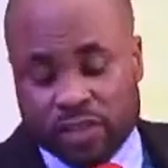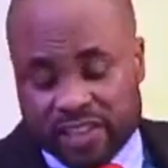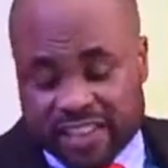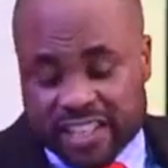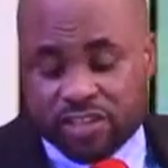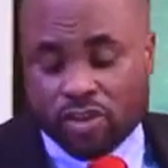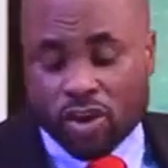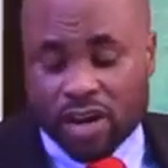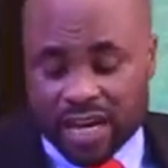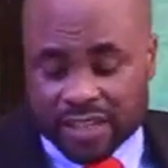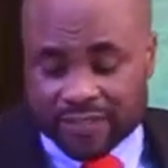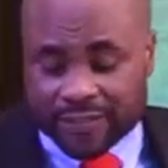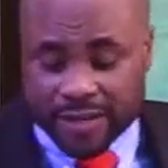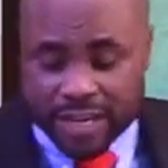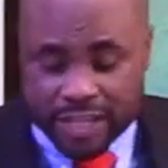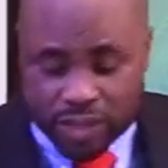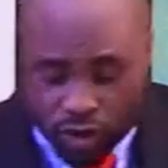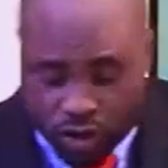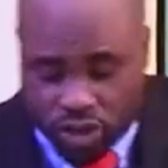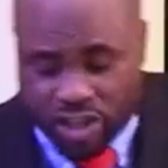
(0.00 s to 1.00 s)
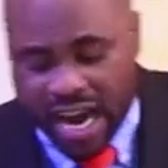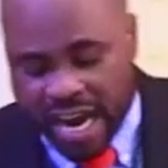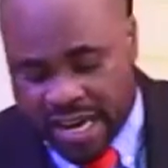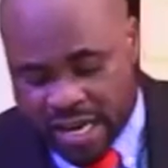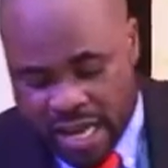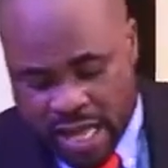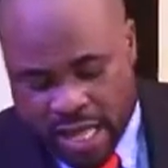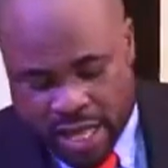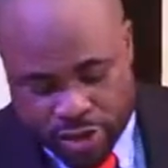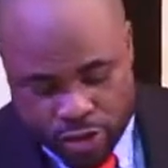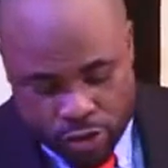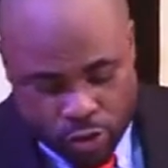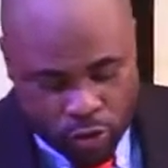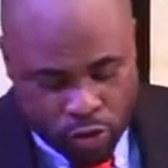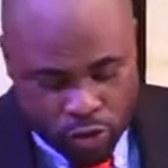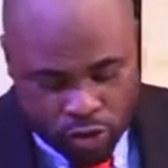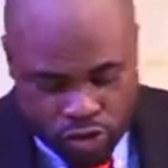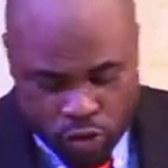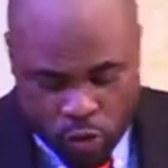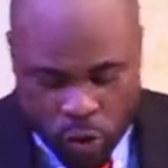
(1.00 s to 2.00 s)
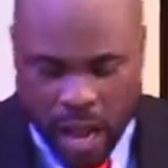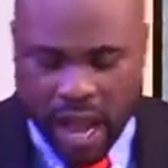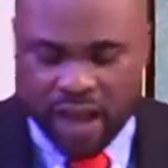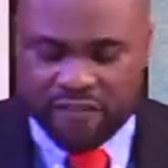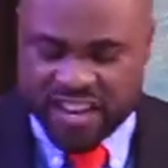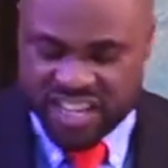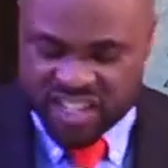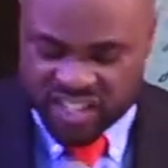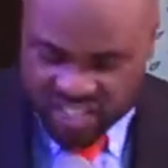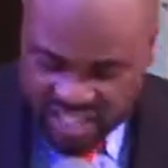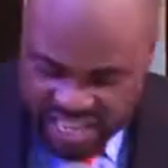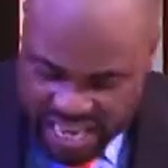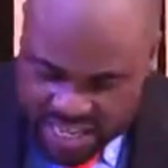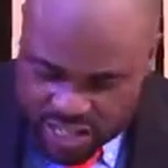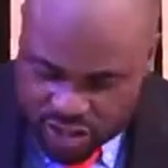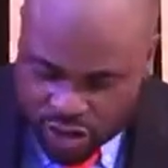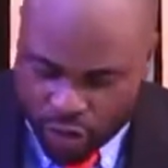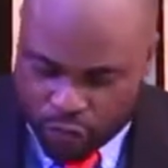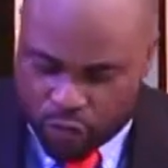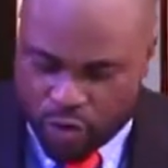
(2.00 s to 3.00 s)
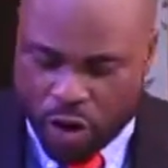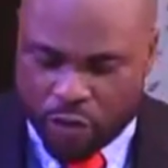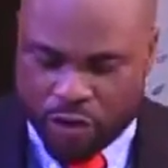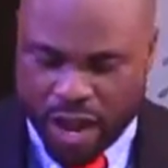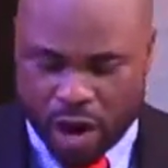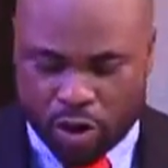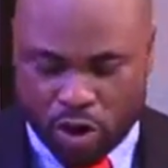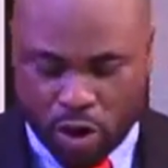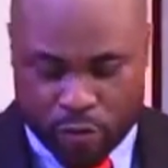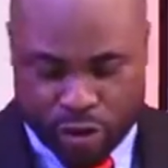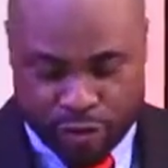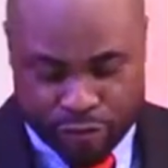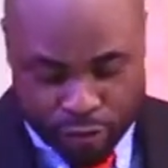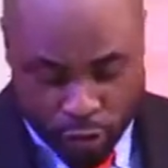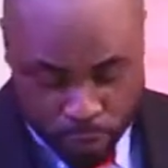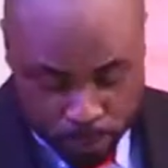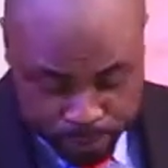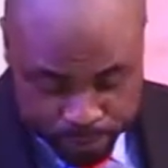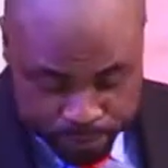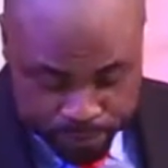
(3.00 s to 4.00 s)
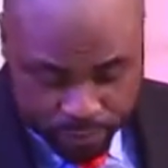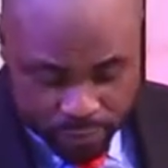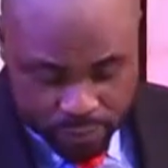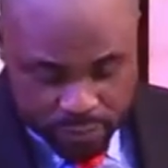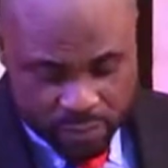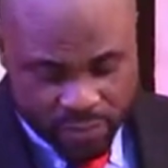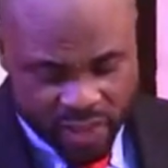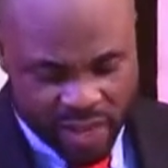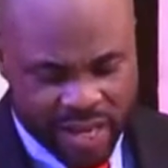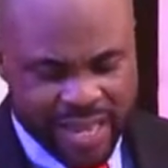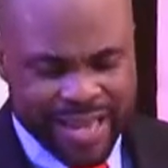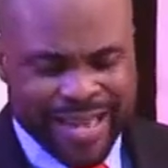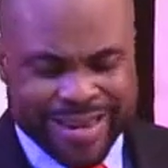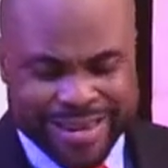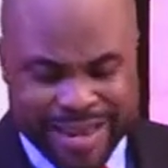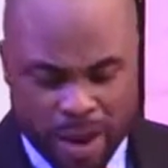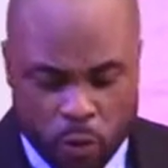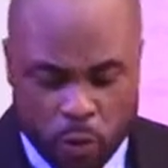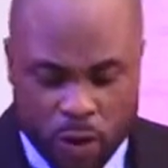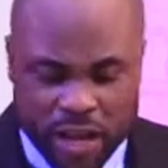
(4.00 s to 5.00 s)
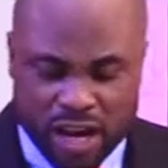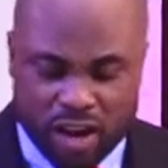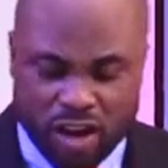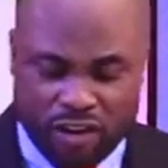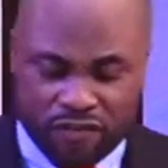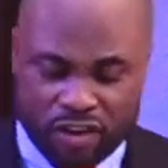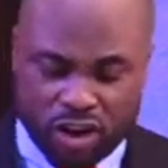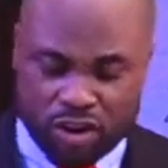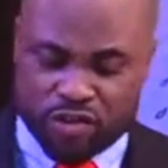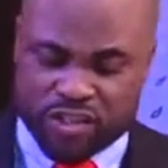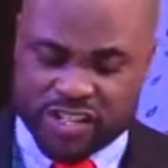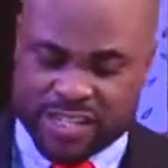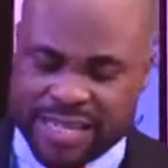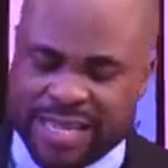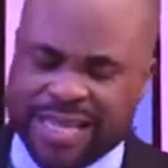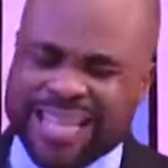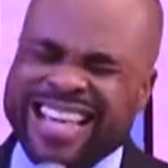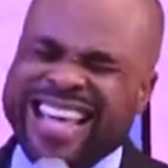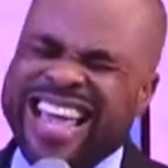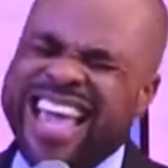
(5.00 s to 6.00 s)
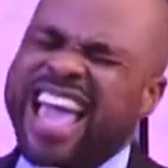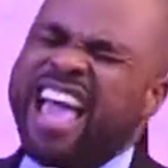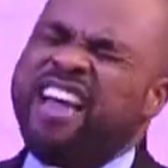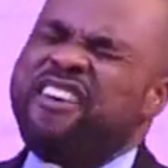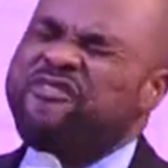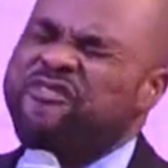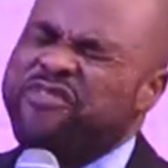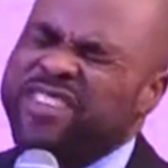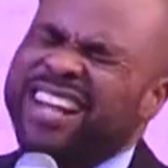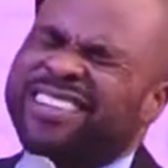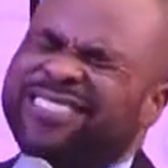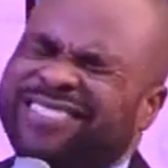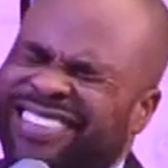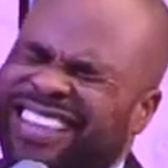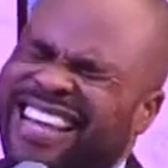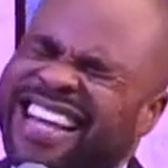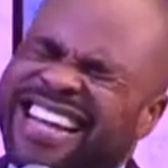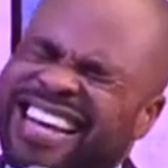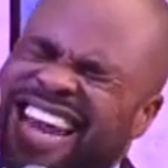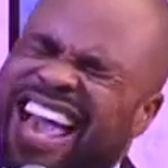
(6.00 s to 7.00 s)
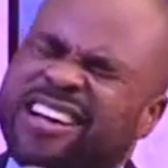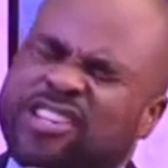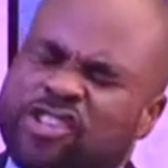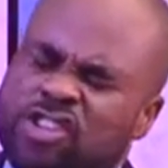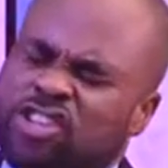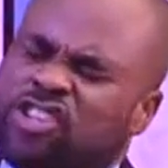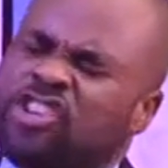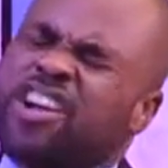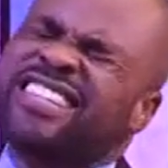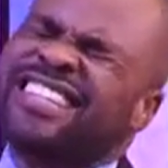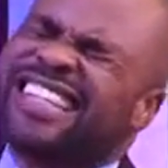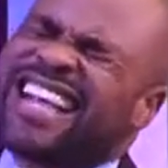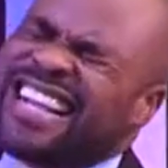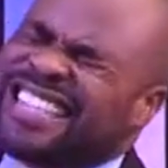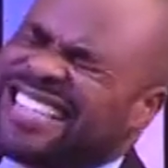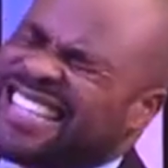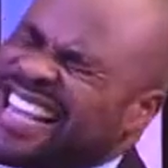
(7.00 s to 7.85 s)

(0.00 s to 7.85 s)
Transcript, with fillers: with these other three so that you, you have a sense of where we are coming from. The will of God. You see, everything that just God